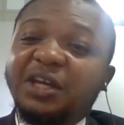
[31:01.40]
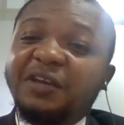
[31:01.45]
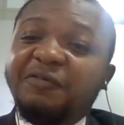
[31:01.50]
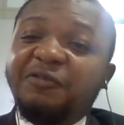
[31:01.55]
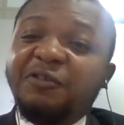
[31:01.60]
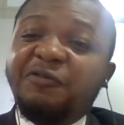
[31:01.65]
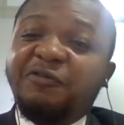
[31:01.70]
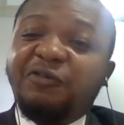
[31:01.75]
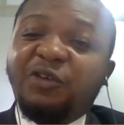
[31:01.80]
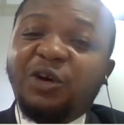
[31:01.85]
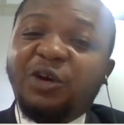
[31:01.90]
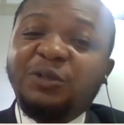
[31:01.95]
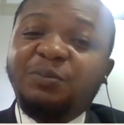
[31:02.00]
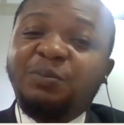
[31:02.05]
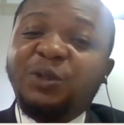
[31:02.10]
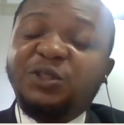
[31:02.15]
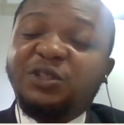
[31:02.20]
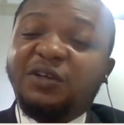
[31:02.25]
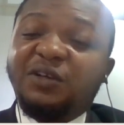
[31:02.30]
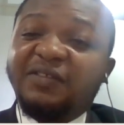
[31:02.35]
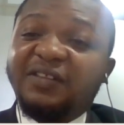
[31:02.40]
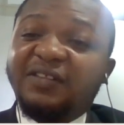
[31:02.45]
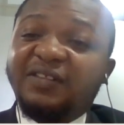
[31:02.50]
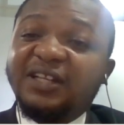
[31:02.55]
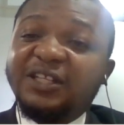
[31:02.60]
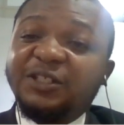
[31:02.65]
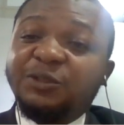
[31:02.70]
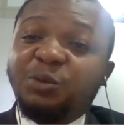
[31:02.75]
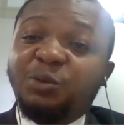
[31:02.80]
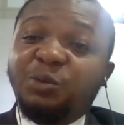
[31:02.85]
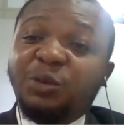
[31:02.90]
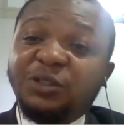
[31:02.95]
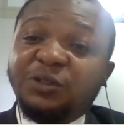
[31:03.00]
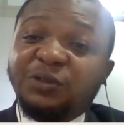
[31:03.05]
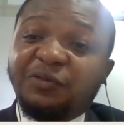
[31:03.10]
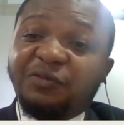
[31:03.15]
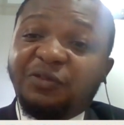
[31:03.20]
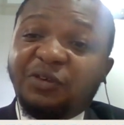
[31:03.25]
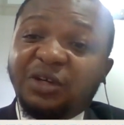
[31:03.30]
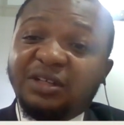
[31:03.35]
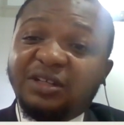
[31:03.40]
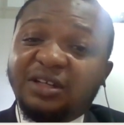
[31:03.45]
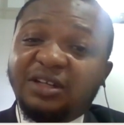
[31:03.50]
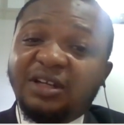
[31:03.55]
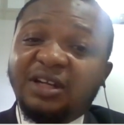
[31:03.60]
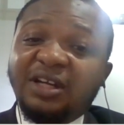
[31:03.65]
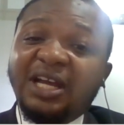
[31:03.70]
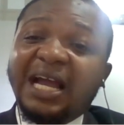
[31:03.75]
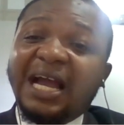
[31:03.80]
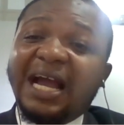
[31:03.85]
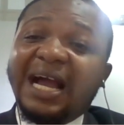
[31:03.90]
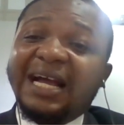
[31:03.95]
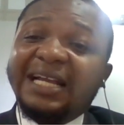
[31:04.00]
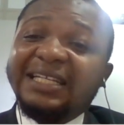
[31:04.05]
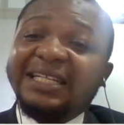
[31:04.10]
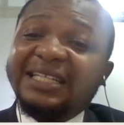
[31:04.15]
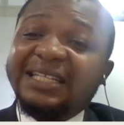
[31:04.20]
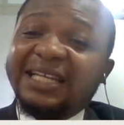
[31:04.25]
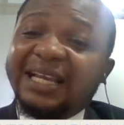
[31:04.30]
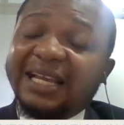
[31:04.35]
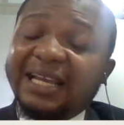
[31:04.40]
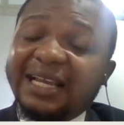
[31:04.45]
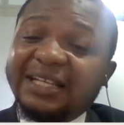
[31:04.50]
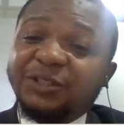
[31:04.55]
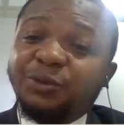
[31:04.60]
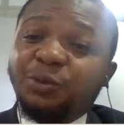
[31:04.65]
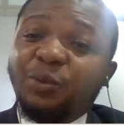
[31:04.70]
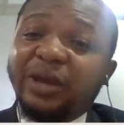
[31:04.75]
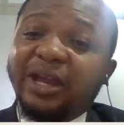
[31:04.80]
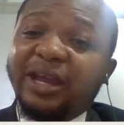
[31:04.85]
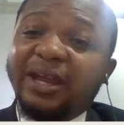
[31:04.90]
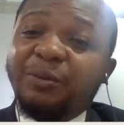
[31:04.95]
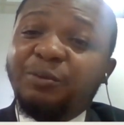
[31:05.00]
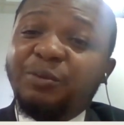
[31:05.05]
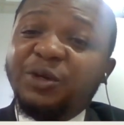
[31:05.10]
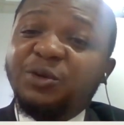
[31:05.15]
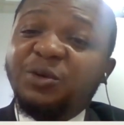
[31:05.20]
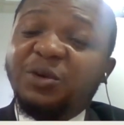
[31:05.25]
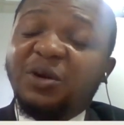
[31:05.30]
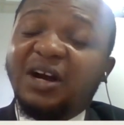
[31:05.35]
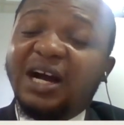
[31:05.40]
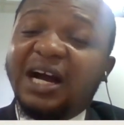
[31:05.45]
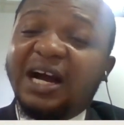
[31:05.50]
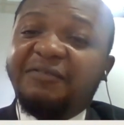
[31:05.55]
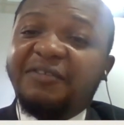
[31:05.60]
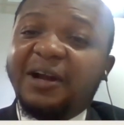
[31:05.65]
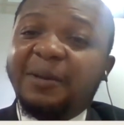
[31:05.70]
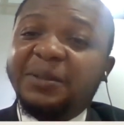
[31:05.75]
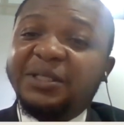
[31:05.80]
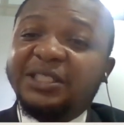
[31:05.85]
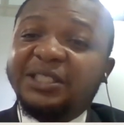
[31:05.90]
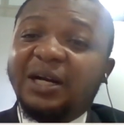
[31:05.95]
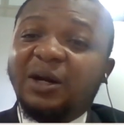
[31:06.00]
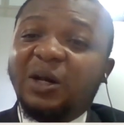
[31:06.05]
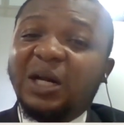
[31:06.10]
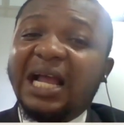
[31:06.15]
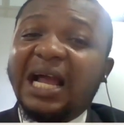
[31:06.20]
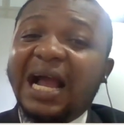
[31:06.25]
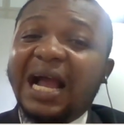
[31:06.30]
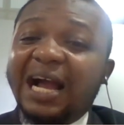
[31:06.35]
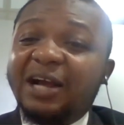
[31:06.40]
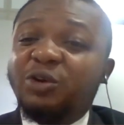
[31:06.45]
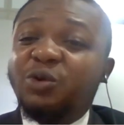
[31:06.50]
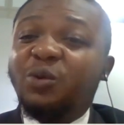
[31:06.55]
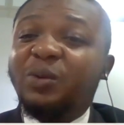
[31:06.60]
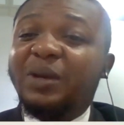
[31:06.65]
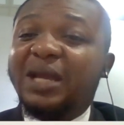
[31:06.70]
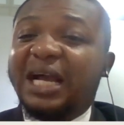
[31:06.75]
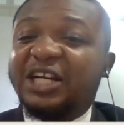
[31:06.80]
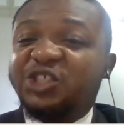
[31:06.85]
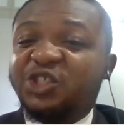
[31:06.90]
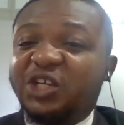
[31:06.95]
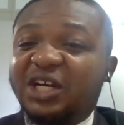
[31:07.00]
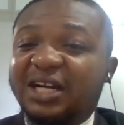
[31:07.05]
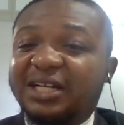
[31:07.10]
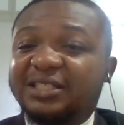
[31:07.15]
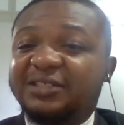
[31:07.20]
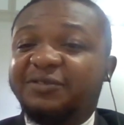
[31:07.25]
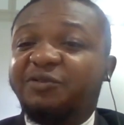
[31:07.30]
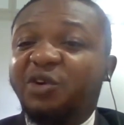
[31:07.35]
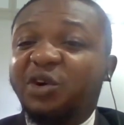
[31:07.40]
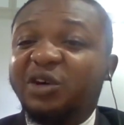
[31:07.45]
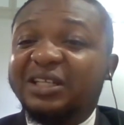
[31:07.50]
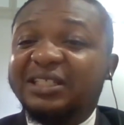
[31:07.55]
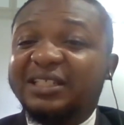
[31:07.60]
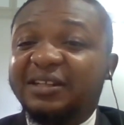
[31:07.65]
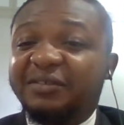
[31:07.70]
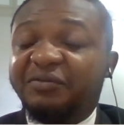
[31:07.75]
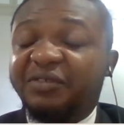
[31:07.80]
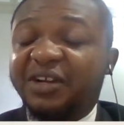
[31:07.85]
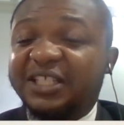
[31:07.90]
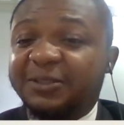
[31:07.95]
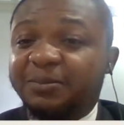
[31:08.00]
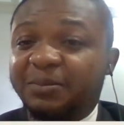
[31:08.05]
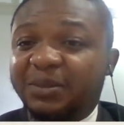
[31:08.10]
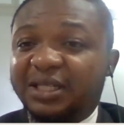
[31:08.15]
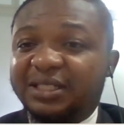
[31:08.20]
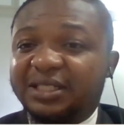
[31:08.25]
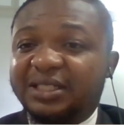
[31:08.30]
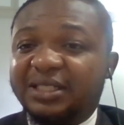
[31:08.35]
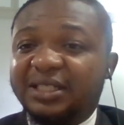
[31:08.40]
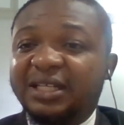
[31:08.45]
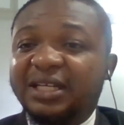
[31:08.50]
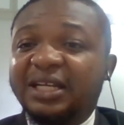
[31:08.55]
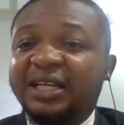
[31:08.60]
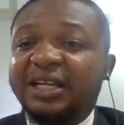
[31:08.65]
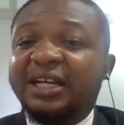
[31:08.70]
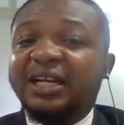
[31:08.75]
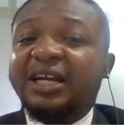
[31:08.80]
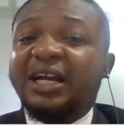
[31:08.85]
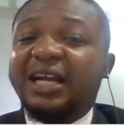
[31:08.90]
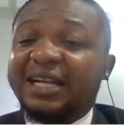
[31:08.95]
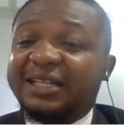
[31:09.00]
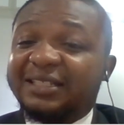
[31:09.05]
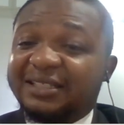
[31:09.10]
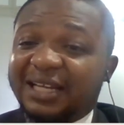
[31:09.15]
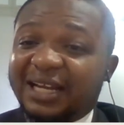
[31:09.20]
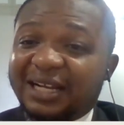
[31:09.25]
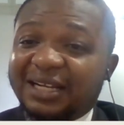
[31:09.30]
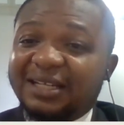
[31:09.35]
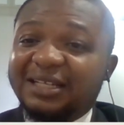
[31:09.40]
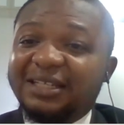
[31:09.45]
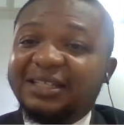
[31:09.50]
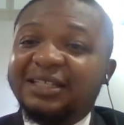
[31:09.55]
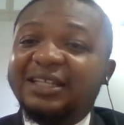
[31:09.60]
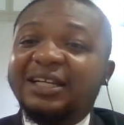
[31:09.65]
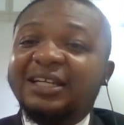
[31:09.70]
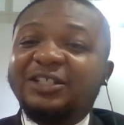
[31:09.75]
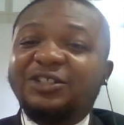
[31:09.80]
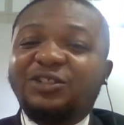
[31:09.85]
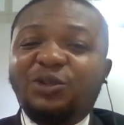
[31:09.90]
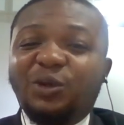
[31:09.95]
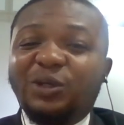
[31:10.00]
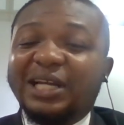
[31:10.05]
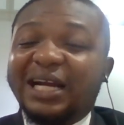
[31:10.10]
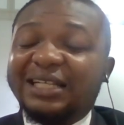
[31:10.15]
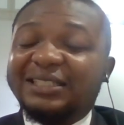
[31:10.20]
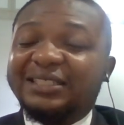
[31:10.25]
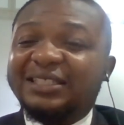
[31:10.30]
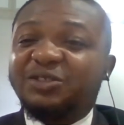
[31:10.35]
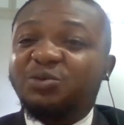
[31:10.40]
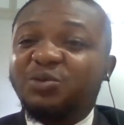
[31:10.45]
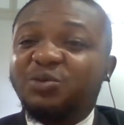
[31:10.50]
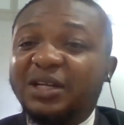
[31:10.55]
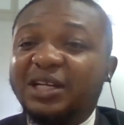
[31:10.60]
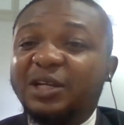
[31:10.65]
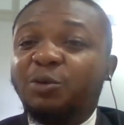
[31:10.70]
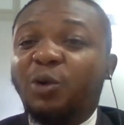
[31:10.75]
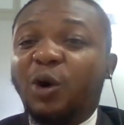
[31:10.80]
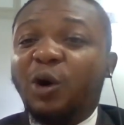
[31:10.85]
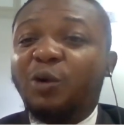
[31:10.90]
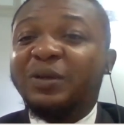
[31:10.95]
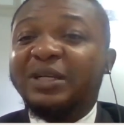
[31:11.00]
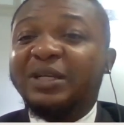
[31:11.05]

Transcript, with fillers: even fund most of the things we want to fund. Mm-hmm. And in a case where we do not have capital, how do we attract capital. Foreign investment? Exactly. So that is really what